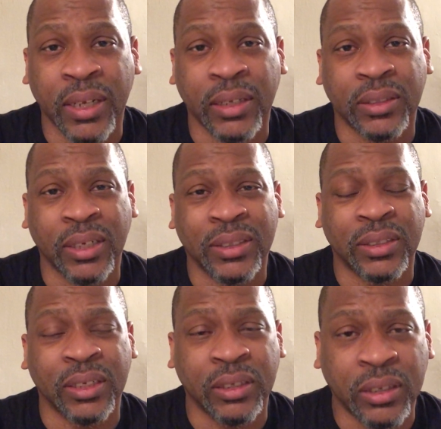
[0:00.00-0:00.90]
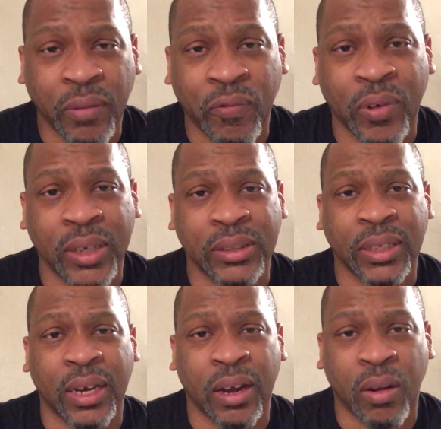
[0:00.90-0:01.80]
is just the difference
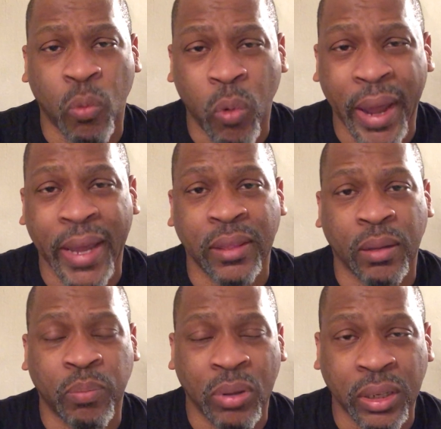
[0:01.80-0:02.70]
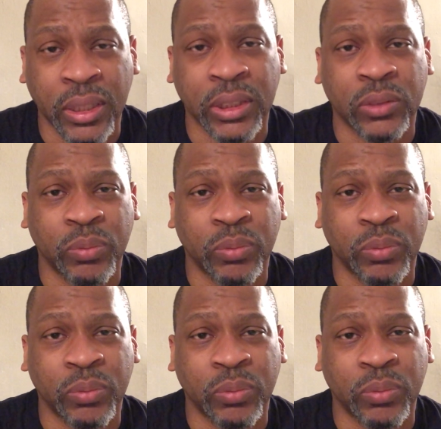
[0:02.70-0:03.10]
in the way the police